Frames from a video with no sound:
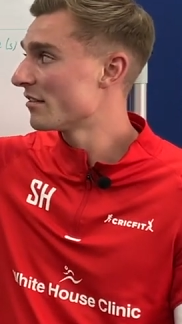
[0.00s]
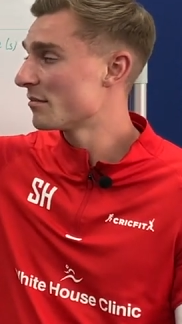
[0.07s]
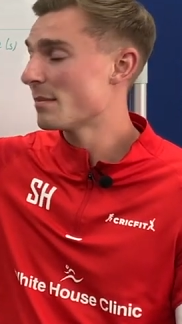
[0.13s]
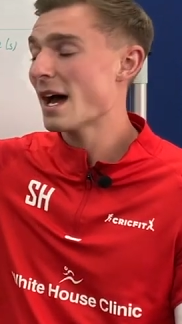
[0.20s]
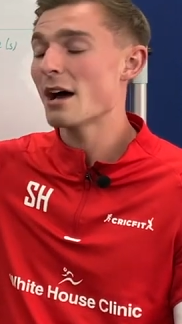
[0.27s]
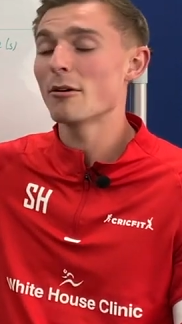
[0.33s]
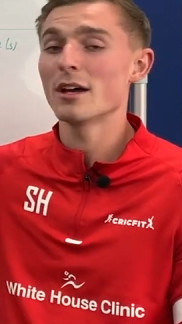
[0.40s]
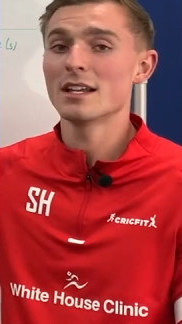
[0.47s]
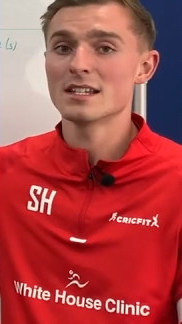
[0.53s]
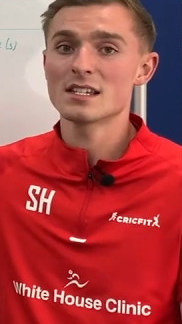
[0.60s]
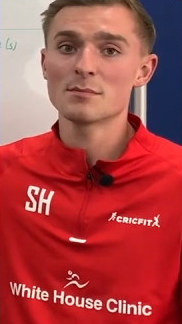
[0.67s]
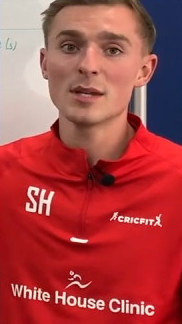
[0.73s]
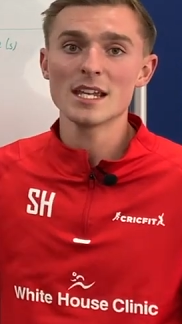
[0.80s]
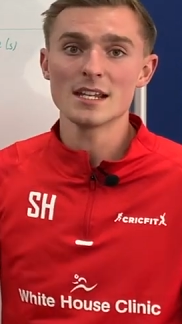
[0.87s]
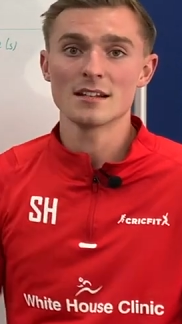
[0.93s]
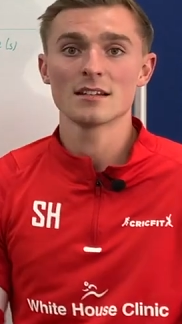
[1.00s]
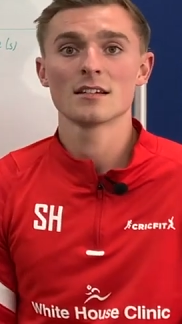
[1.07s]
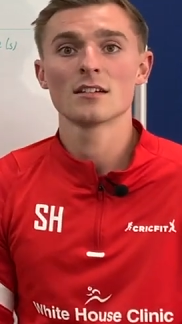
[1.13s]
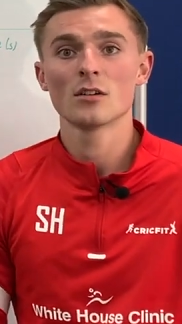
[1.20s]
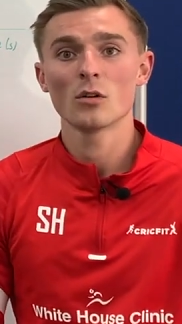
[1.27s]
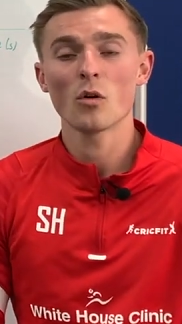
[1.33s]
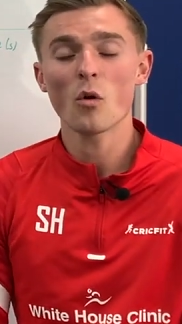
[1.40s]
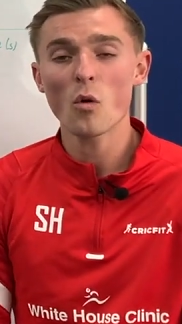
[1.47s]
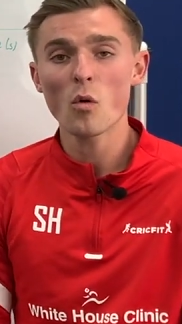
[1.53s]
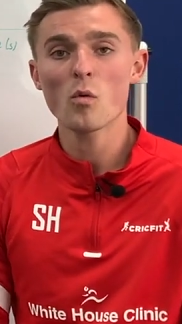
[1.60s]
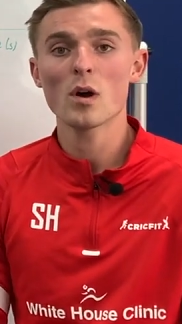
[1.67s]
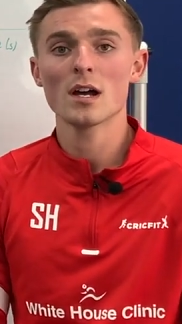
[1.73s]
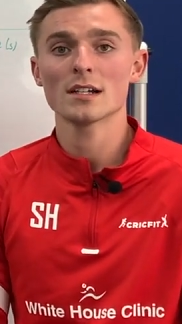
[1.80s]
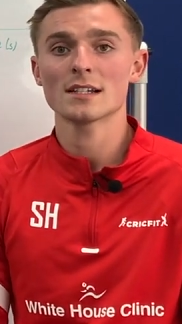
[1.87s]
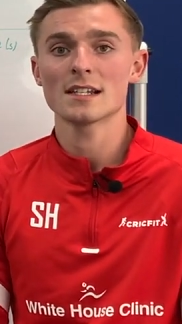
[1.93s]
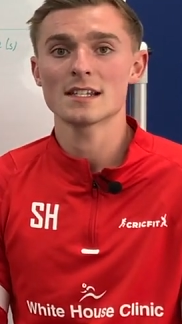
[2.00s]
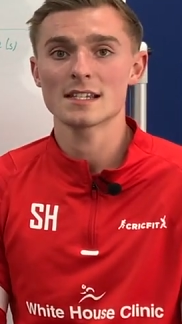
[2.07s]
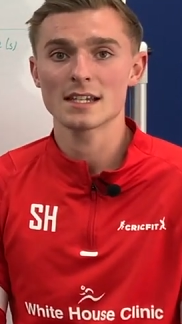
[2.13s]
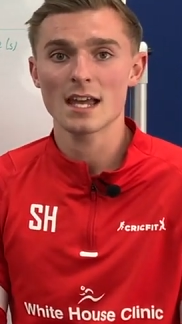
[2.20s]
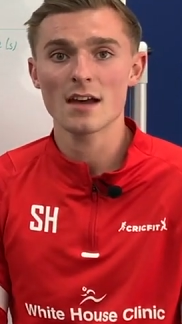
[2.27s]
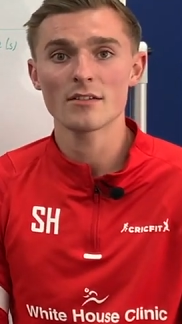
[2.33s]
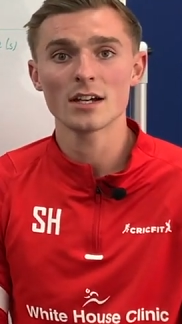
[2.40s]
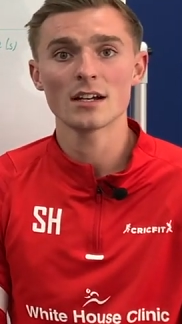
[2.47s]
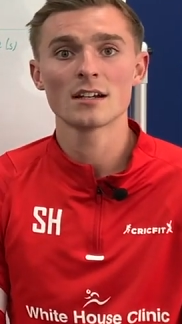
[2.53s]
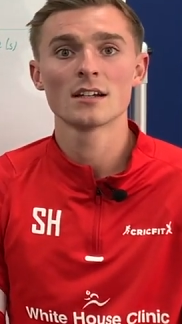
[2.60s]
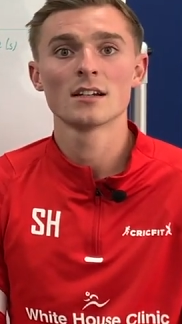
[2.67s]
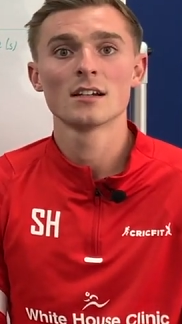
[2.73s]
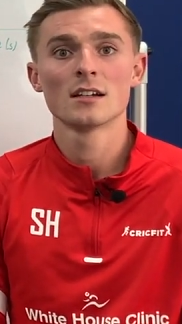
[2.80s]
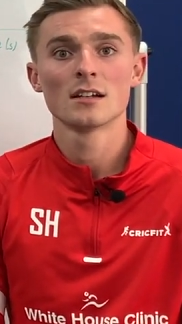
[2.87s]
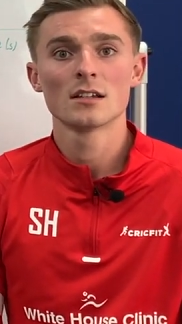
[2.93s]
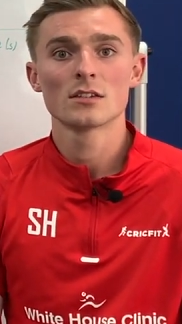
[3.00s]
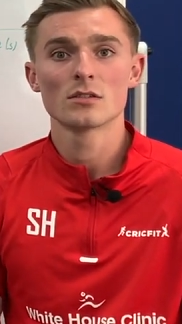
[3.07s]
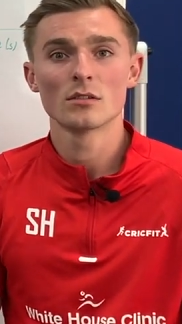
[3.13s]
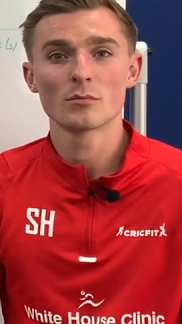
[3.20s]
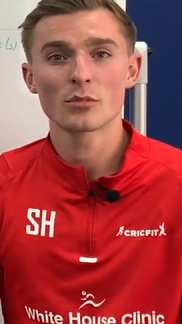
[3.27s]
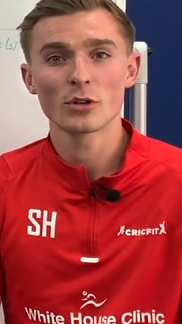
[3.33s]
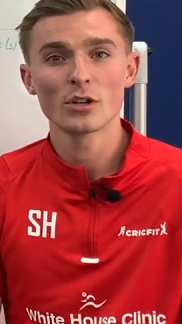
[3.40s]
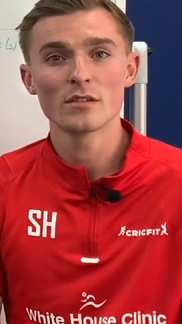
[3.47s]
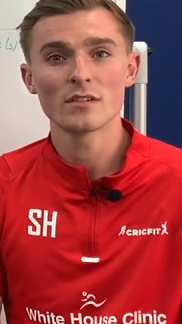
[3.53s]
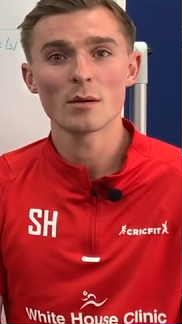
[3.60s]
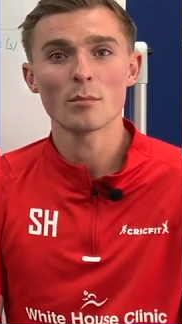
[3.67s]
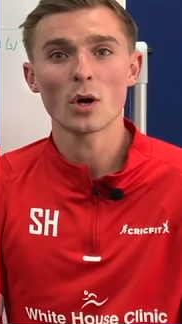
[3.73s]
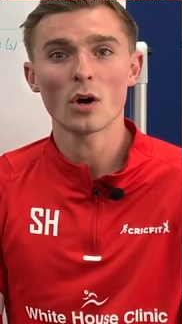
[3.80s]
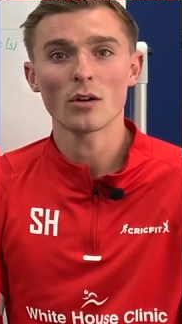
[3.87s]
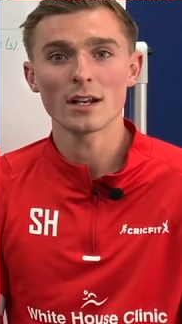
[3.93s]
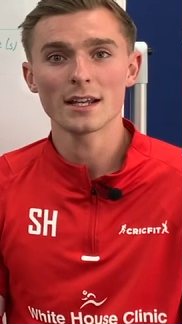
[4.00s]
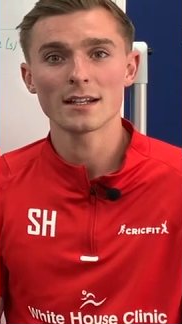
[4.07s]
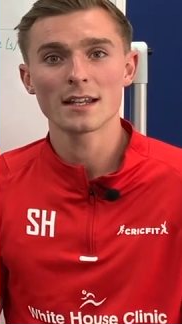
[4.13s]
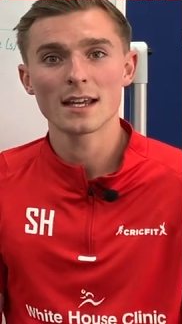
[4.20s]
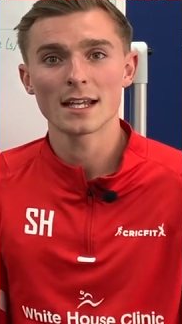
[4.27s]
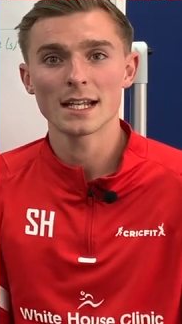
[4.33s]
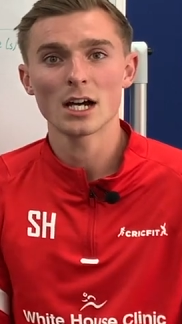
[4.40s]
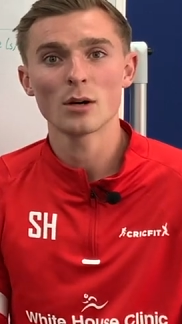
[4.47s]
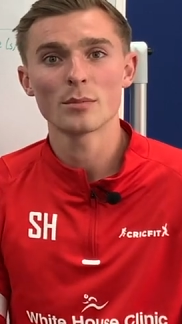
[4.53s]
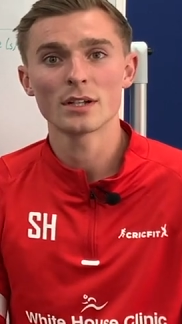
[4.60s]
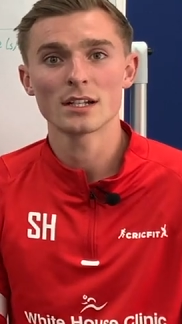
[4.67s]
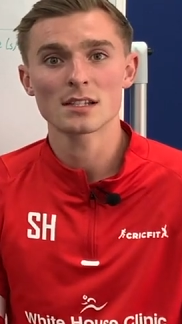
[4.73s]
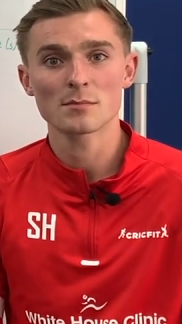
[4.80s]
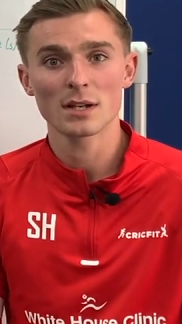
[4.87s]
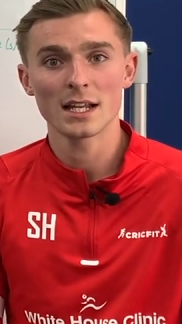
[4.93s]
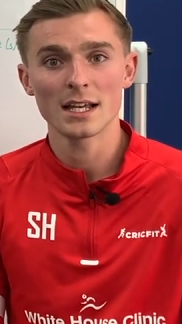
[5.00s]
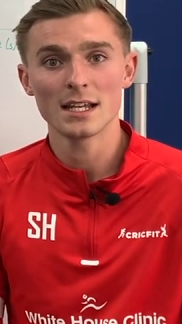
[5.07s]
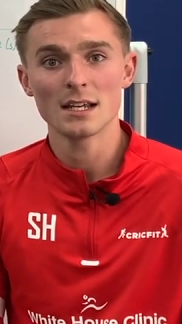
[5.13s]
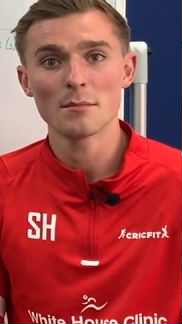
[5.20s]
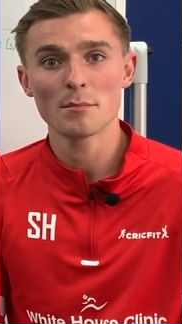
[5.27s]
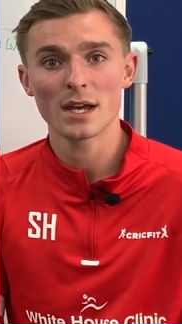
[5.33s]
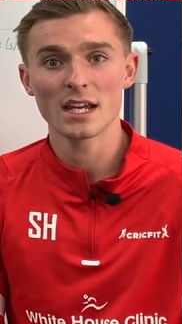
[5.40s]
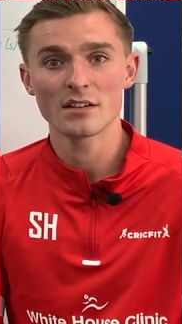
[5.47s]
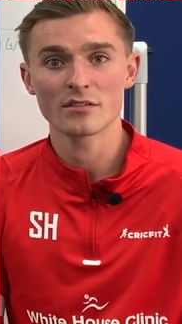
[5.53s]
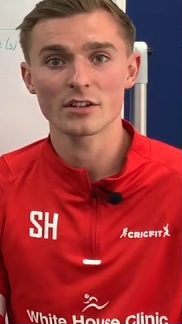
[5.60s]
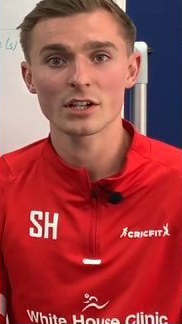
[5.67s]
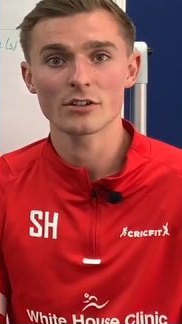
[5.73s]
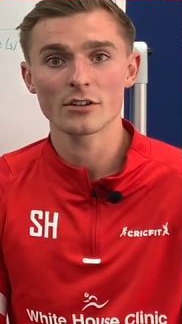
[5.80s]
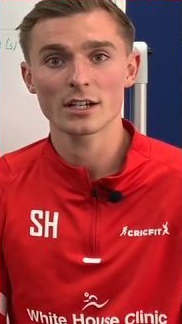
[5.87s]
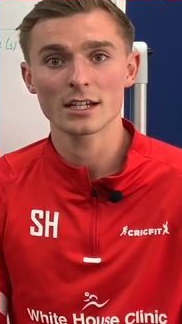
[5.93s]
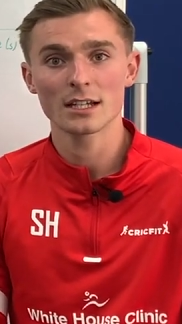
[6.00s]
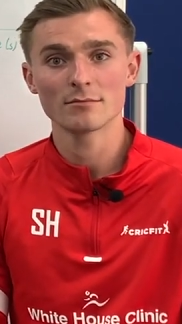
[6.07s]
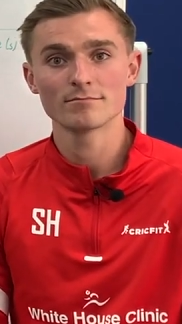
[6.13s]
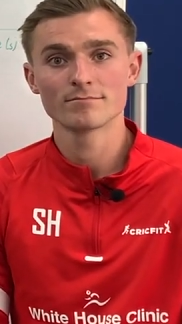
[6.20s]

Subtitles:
power and speed, all working together to improve our bowling and helping us play pain-free cricket.